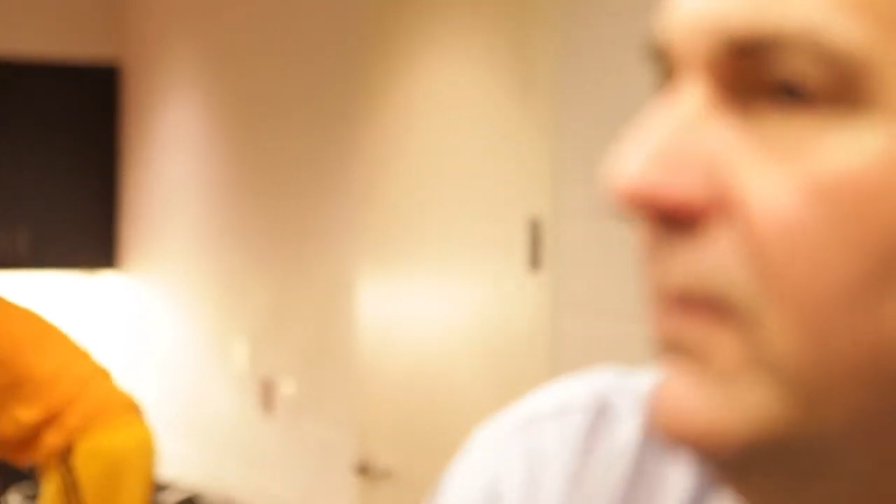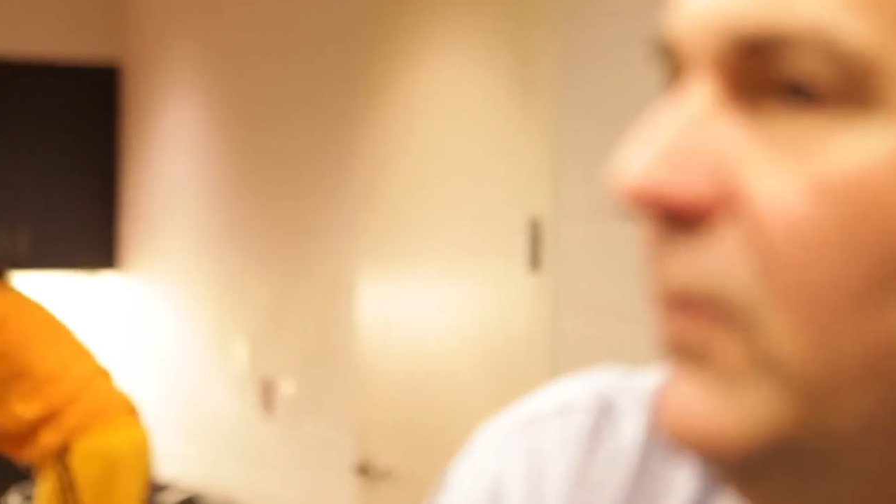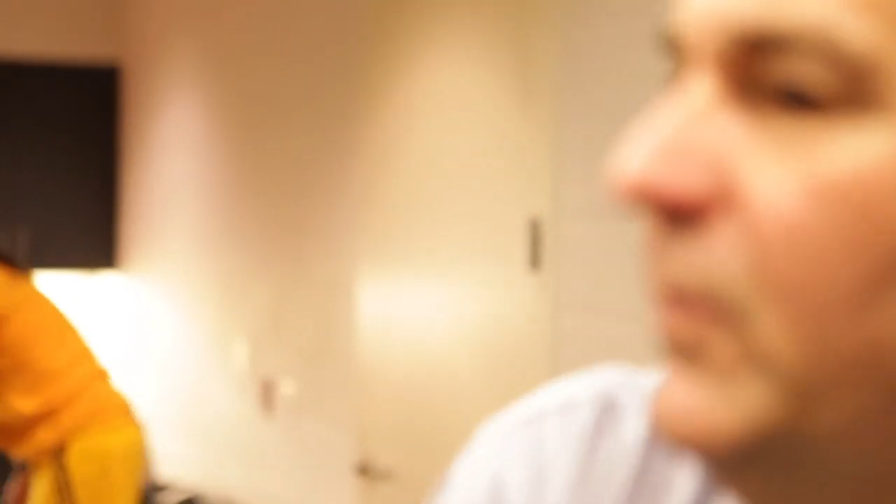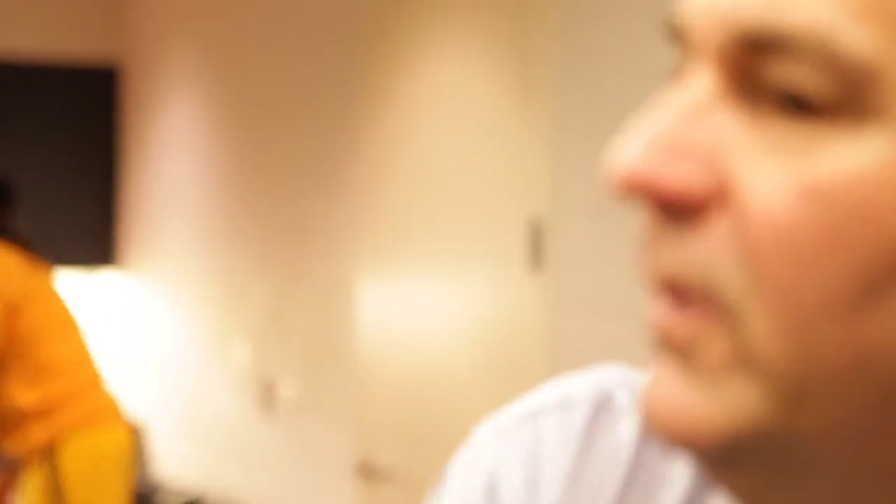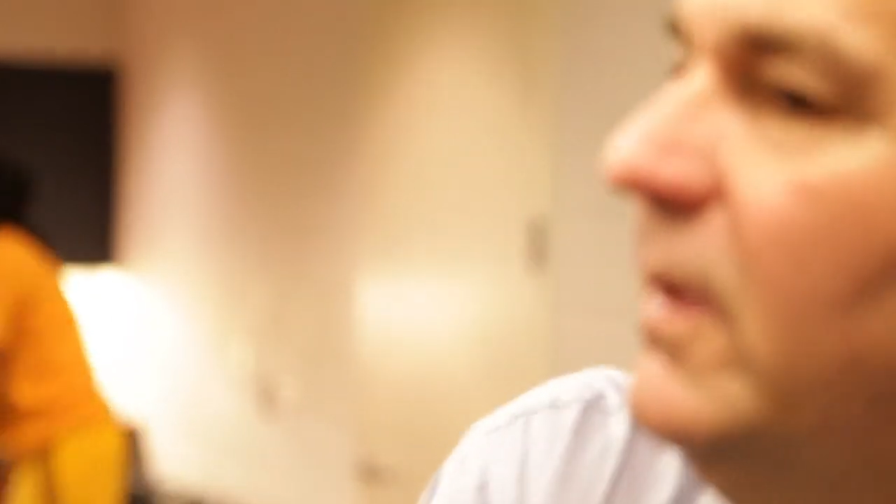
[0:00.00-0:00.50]

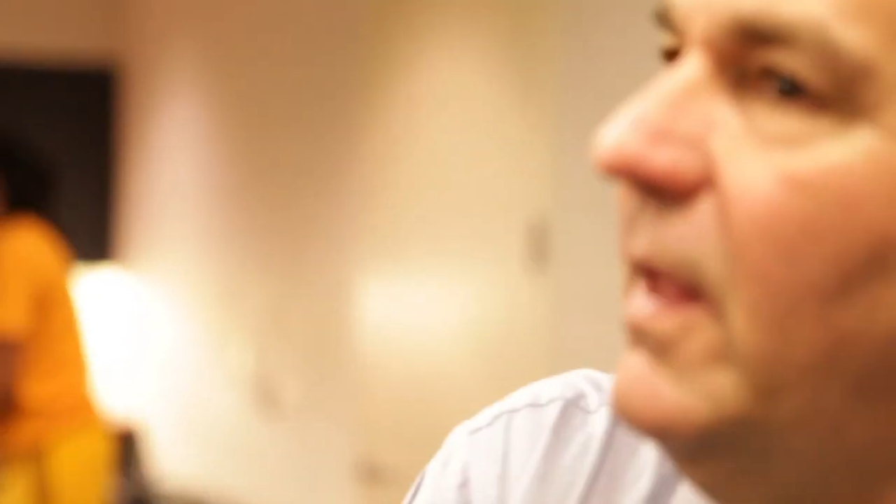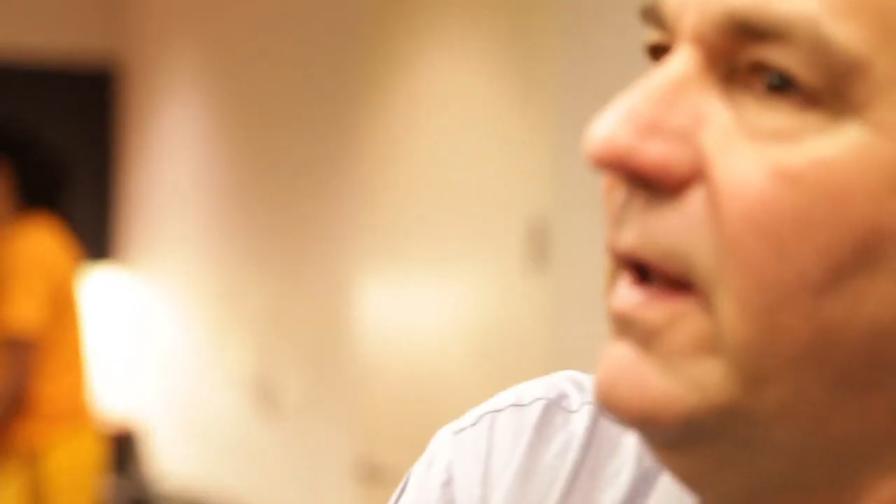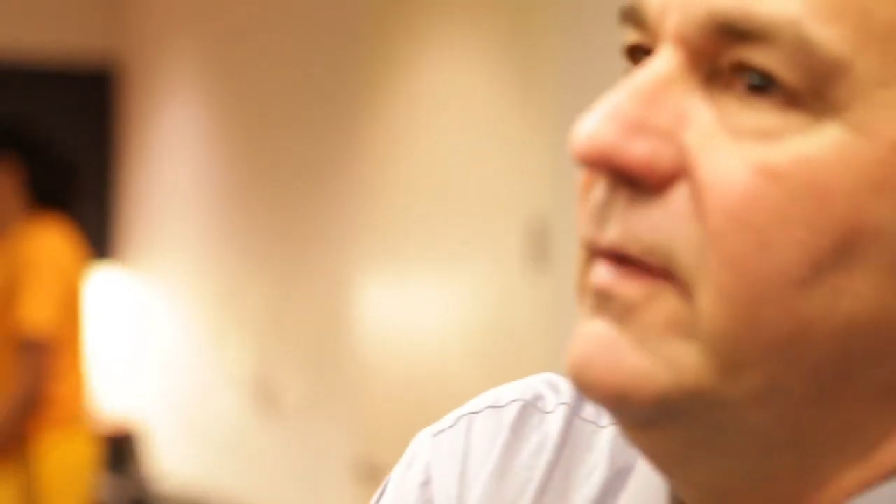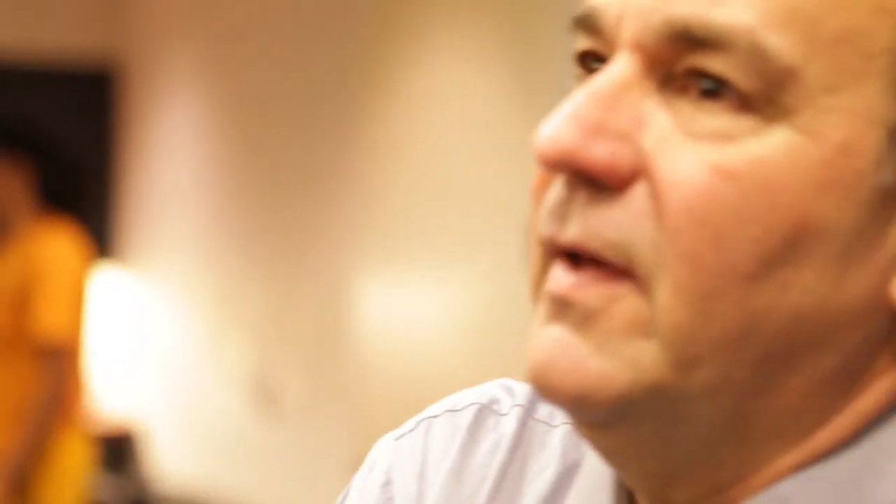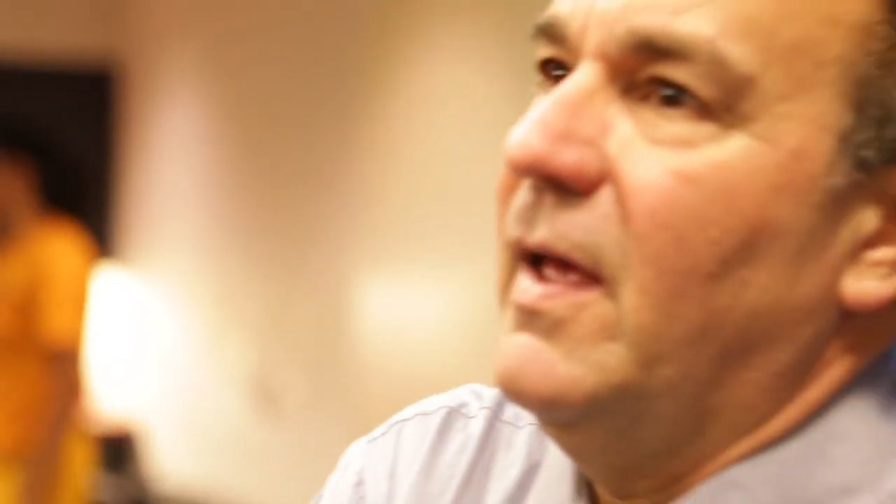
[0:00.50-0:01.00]
We put a
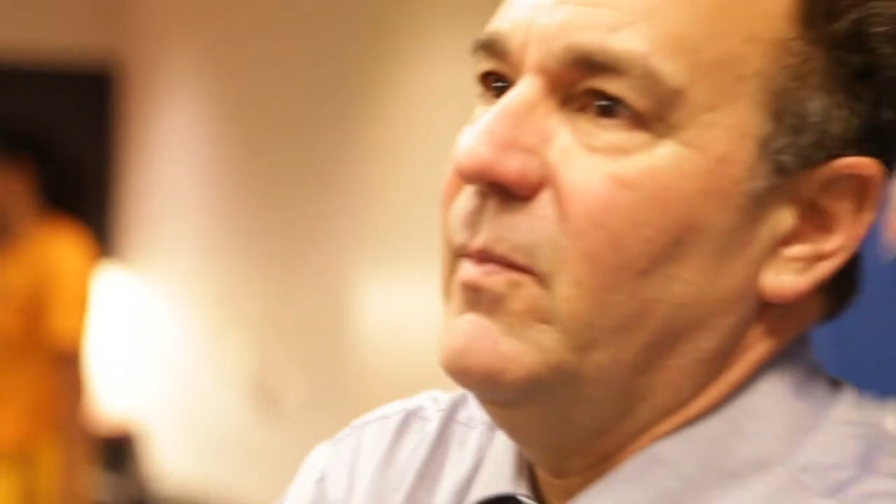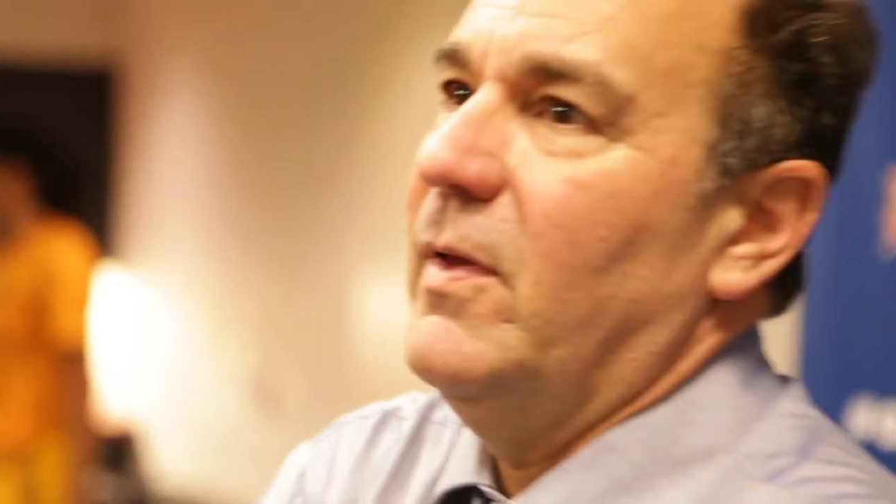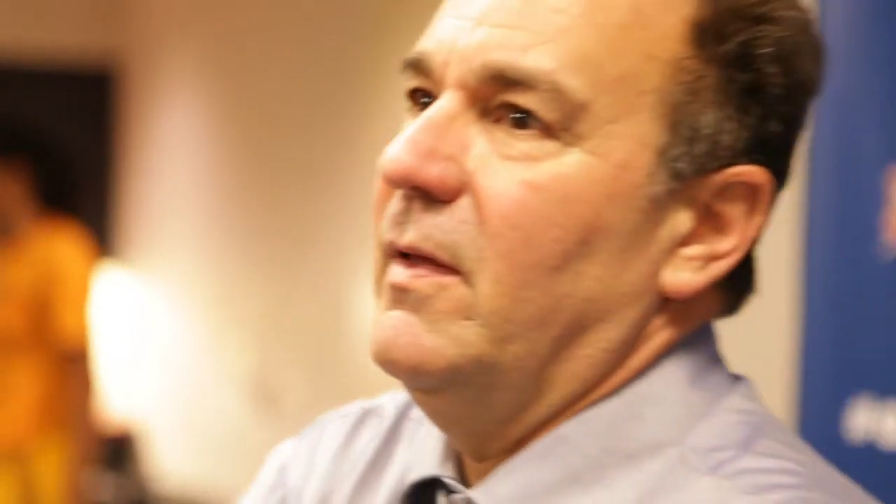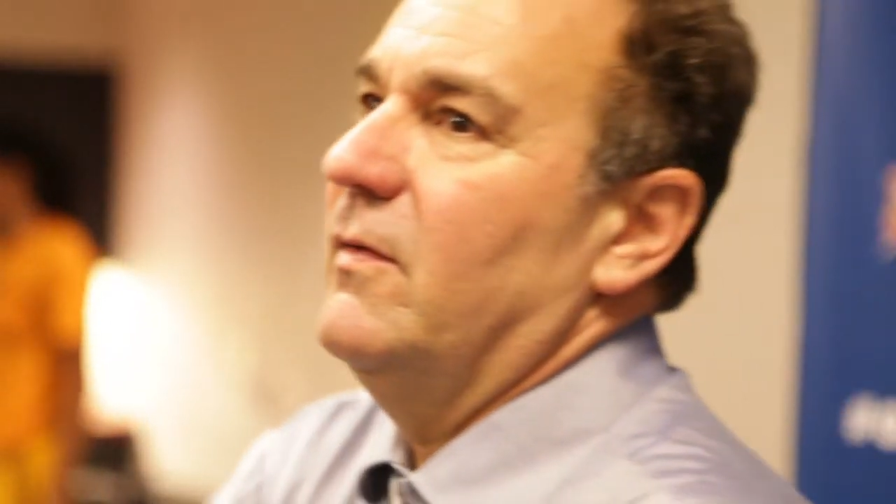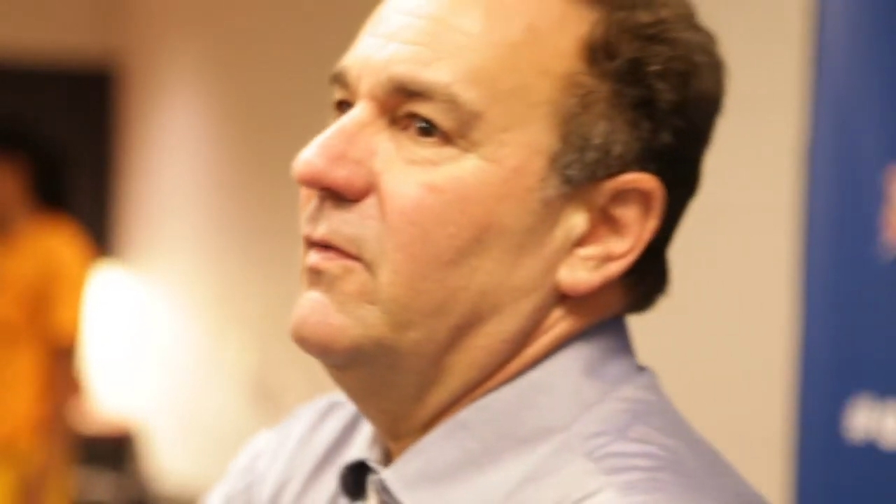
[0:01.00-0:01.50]
lot of time
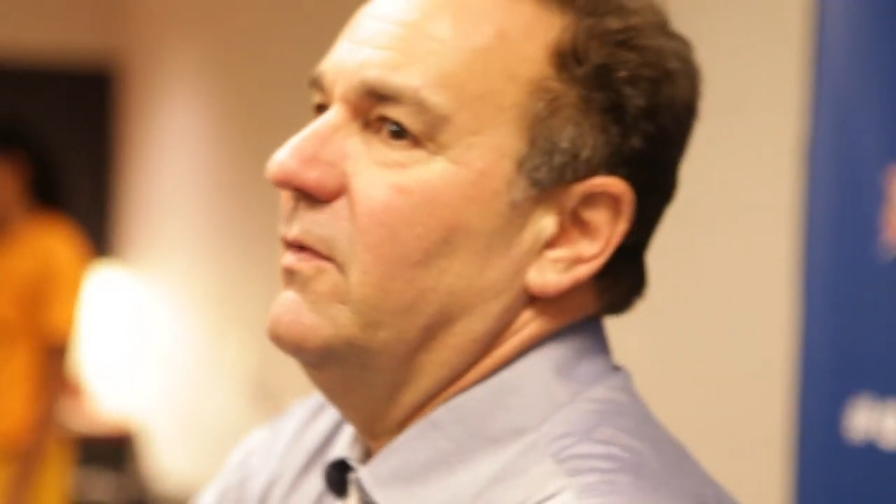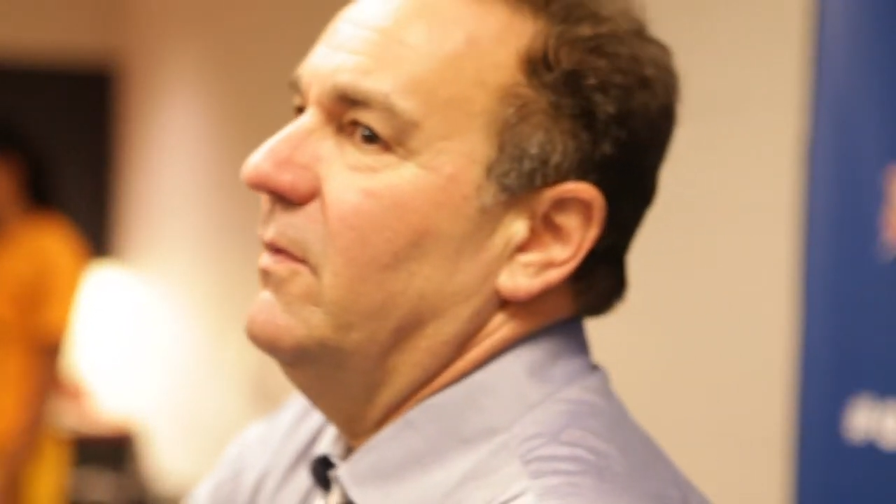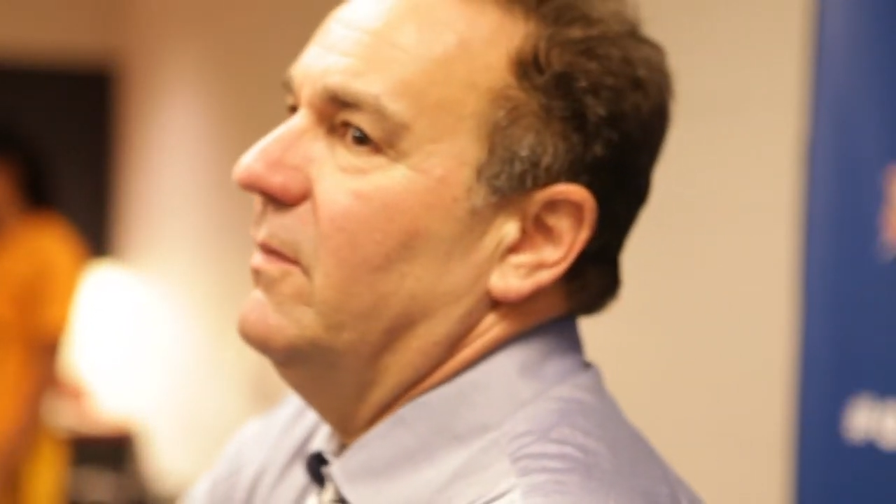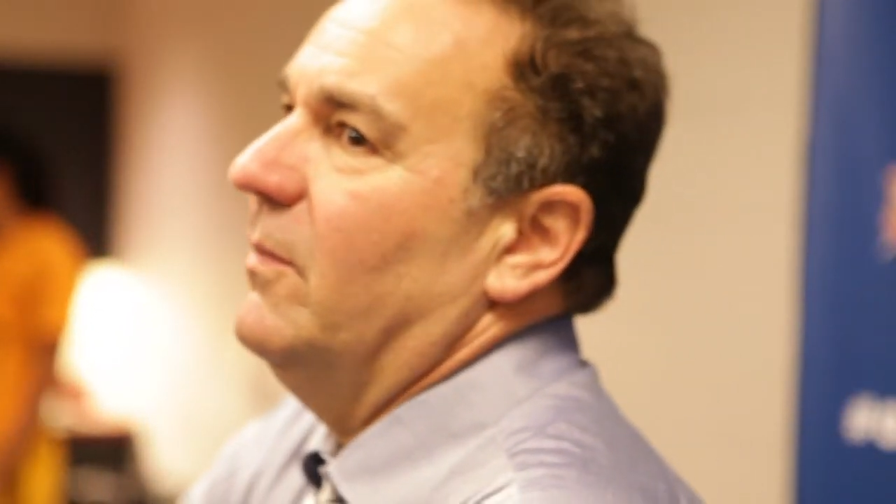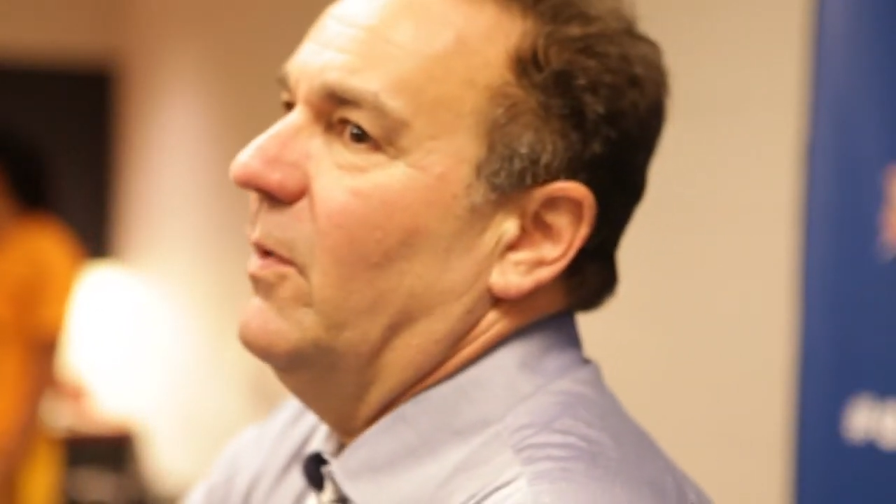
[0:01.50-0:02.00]
in
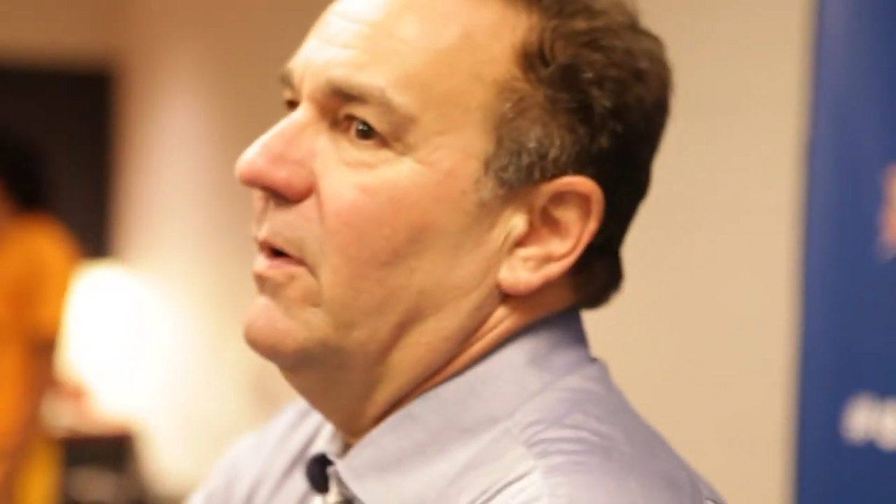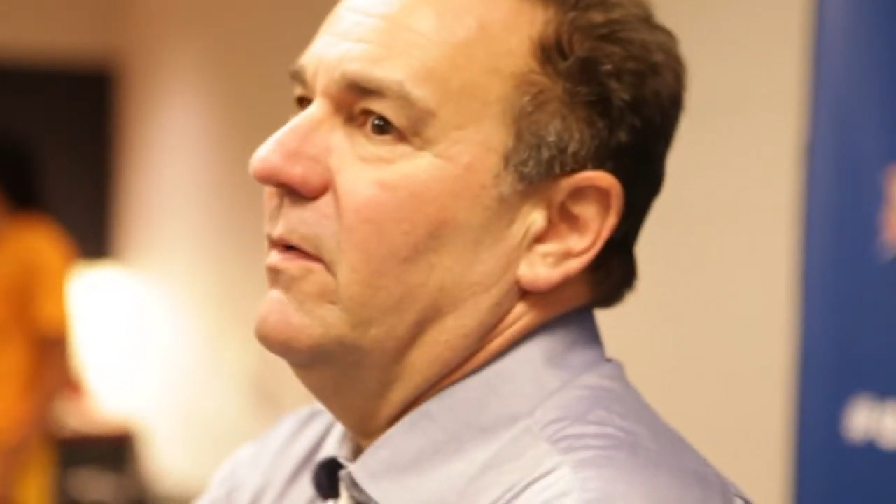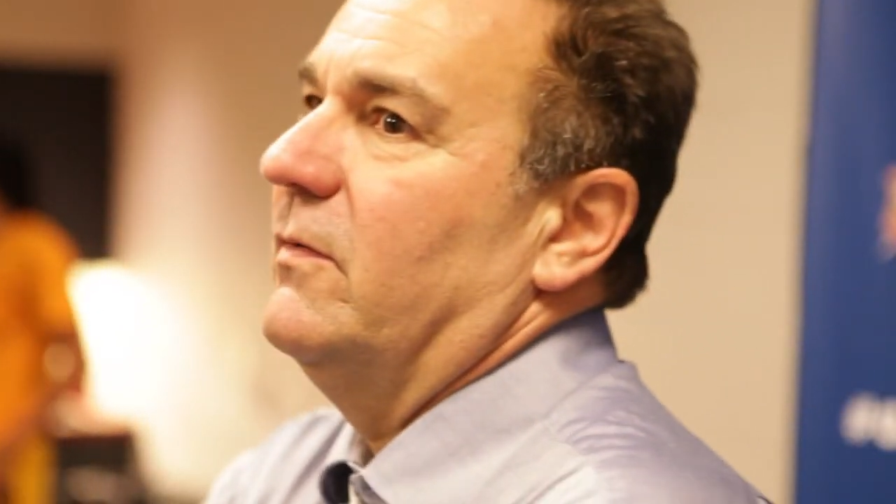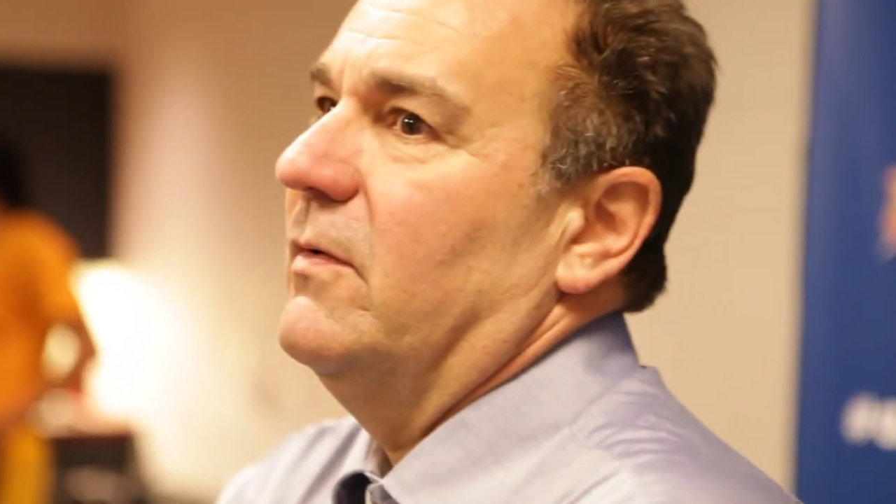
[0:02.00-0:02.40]
shooting the ball.